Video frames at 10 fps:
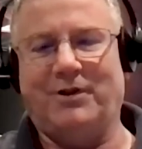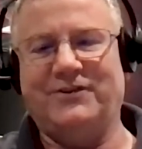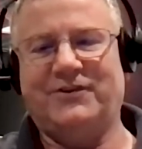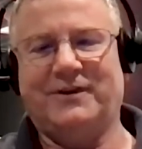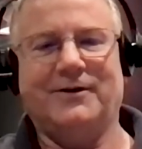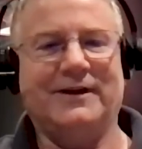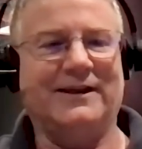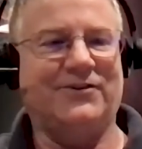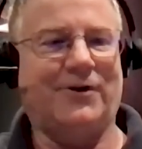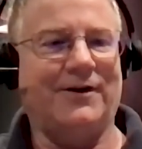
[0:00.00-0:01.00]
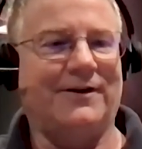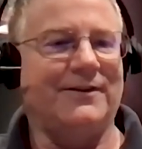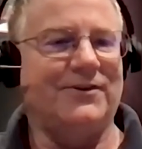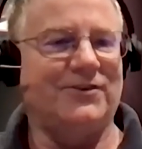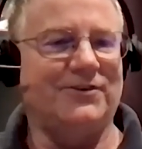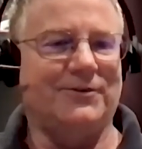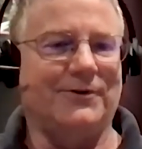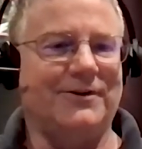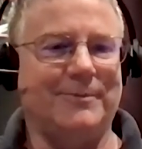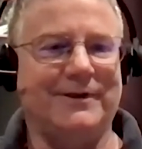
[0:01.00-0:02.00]
the place to go to get started on this
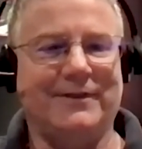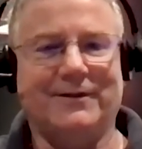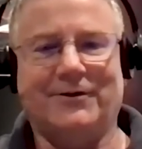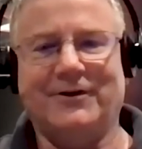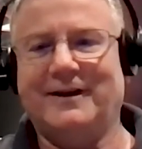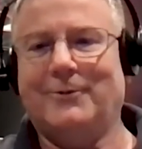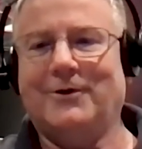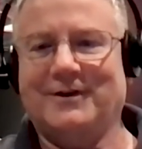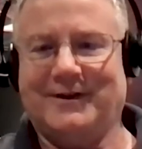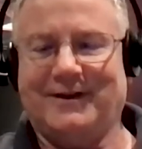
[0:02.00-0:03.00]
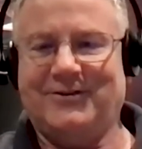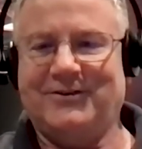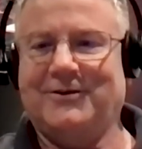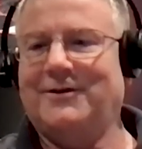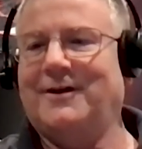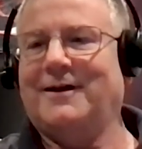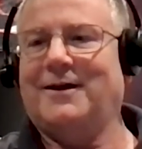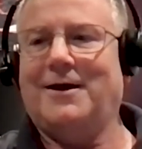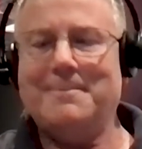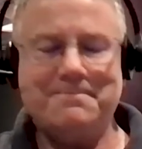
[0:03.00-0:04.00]
is going to be the learning network dot cisco
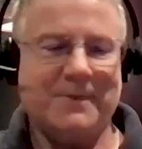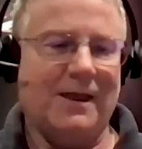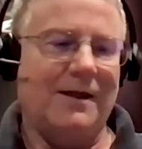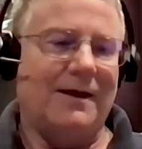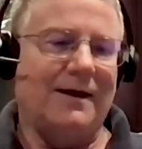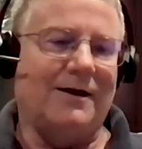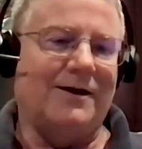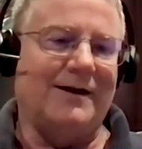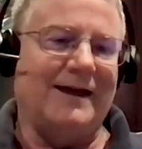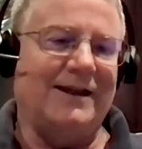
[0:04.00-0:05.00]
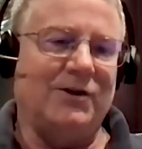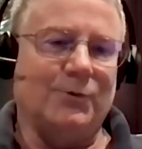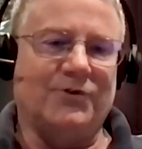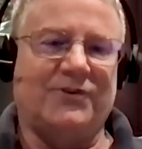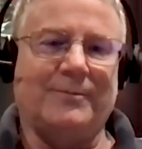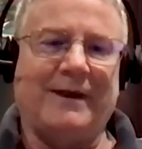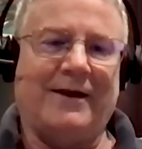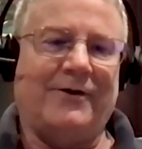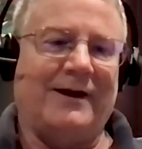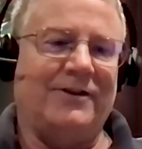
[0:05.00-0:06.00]
dot com. Uh, and you will see
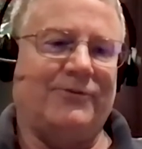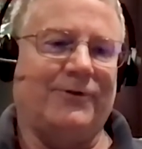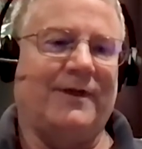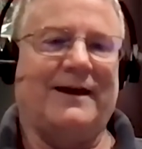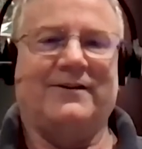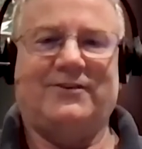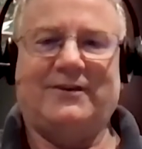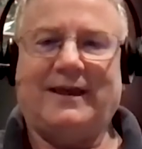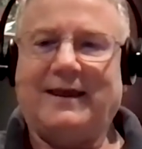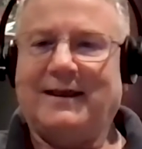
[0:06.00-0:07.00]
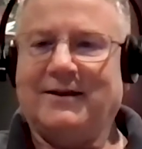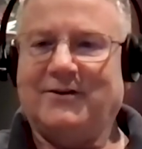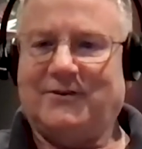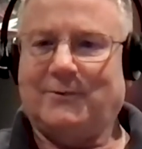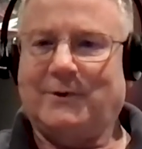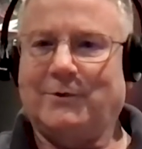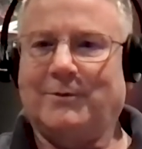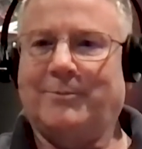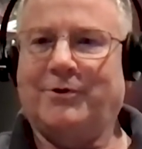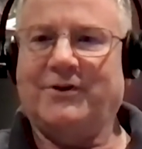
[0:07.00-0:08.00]
banner ads for that, and
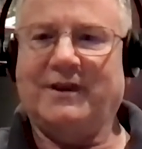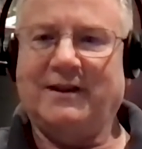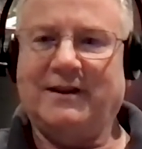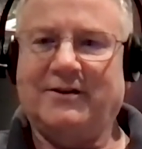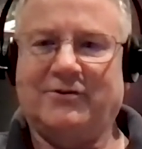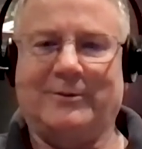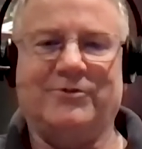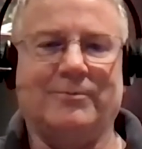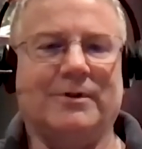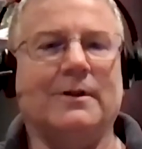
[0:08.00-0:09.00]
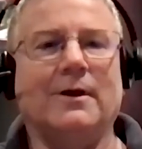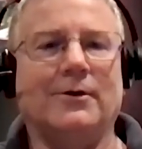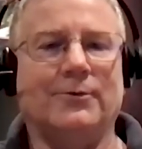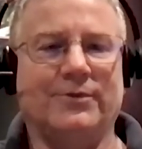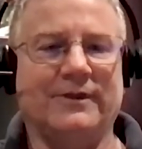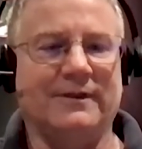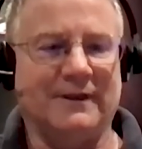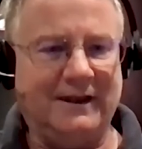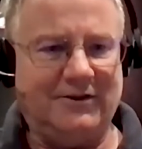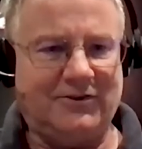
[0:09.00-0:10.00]
we will put in the description below
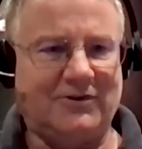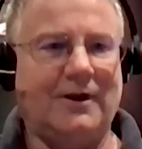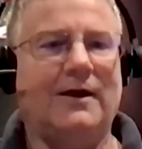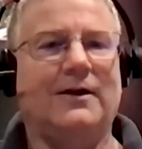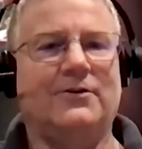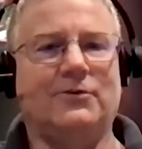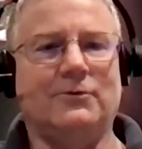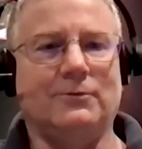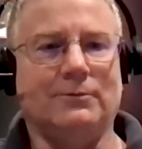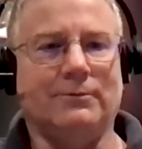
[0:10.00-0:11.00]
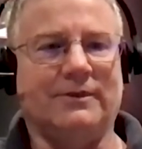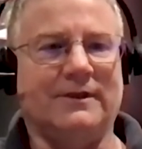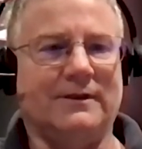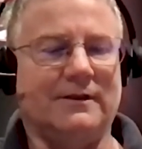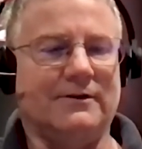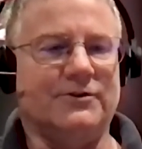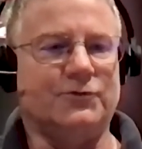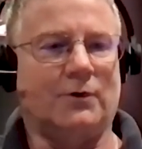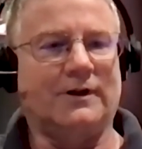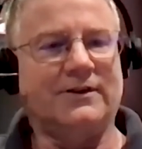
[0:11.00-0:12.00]
the links to the you
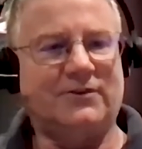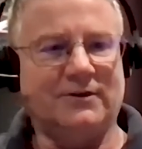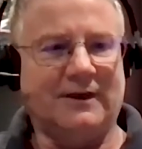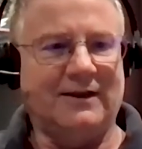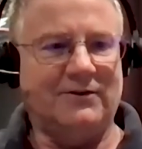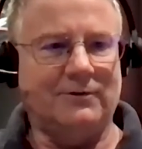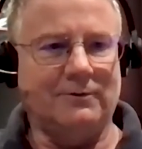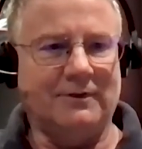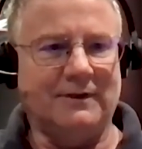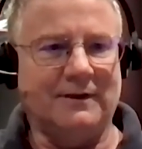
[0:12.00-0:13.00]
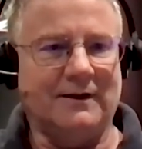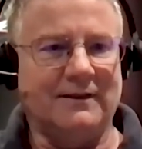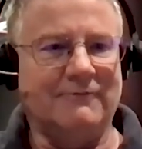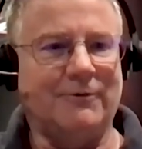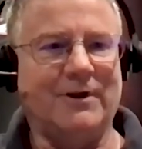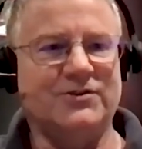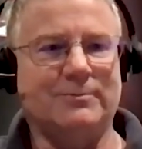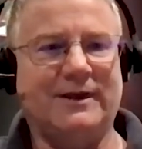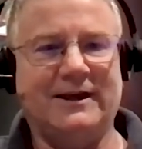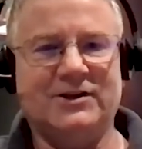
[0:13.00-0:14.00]
know the short links to get to the uh, the
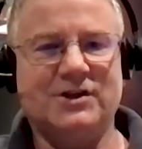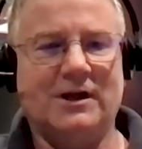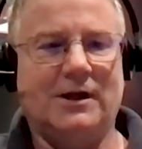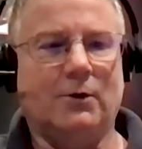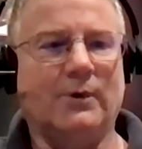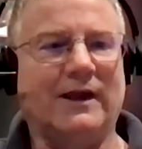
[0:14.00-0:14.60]
information page.